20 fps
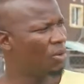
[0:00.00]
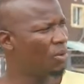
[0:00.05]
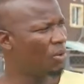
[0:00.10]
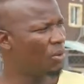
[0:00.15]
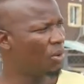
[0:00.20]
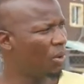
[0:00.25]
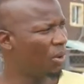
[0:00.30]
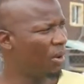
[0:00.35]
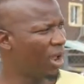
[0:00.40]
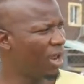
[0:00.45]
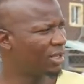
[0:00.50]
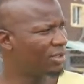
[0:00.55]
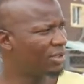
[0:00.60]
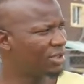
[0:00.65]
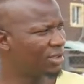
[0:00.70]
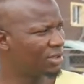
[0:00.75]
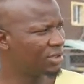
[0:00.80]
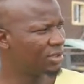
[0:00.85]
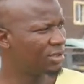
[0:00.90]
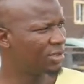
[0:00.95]
What I
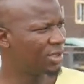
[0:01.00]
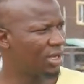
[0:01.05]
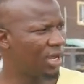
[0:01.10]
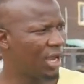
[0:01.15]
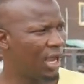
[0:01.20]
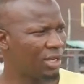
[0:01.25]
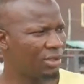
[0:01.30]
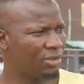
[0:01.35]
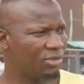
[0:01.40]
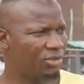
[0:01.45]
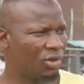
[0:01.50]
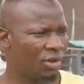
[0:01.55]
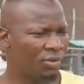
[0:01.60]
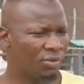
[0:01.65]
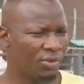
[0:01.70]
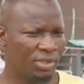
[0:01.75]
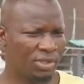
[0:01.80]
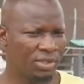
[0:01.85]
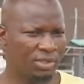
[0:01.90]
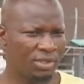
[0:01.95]
think can
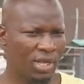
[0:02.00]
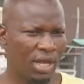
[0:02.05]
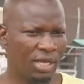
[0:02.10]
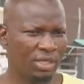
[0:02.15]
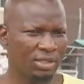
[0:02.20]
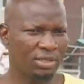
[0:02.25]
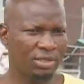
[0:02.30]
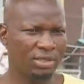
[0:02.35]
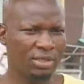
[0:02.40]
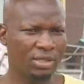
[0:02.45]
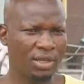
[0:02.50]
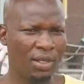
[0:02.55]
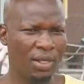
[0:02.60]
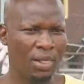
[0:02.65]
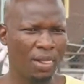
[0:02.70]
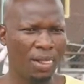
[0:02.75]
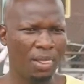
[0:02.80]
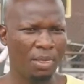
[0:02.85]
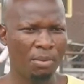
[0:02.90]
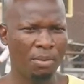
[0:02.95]
solve it is
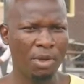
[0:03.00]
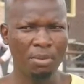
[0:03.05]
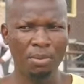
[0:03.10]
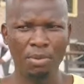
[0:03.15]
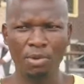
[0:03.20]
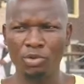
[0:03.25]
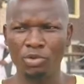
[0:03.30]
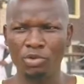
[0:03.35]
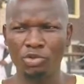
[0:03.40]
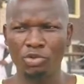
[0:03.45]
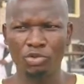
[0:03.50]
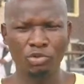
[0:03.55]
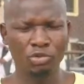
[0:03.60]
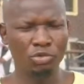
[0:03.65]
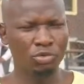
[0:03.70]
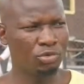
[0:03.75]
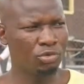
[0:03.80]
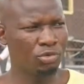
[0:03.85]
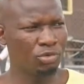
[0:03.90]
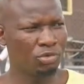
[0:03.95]
that maybe we should,
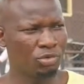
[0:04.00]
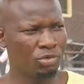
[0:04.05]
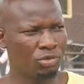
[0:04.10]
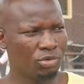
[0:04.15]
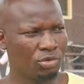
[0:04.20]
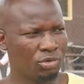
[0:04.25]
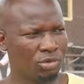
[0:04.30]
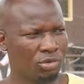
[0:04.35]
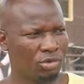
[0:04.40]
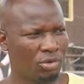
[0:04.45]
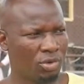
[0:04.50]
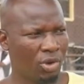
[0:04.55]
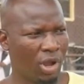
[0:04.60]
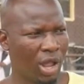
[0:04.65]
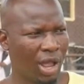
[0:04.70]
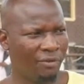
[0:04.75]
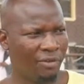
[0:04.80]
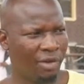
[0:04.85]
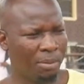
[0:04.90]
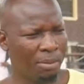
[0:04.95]
you know,
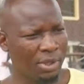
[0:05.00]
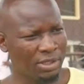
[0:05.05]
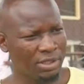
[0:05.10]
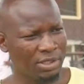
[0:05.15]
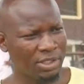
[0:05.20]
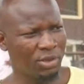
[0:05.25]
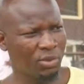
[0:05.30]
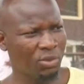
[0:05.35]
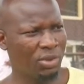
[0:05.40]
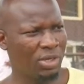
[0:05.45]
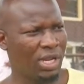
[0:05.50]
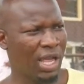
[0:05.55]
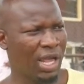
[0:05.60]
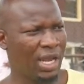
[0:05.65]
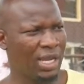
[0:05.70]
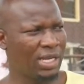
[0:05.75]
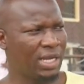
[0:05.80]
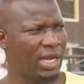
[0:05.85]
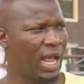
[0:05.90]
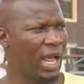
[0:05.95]
have a meeting with
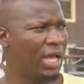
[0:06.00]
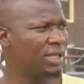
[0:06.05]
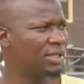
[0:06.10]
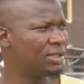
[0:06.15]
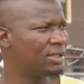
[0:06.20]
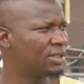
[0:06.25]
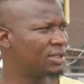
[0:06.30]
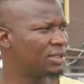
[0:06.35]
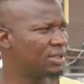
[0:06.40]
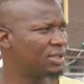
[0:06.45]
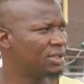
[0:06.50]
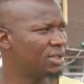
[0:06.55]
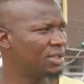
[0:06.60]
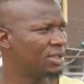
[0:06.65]
their leaders,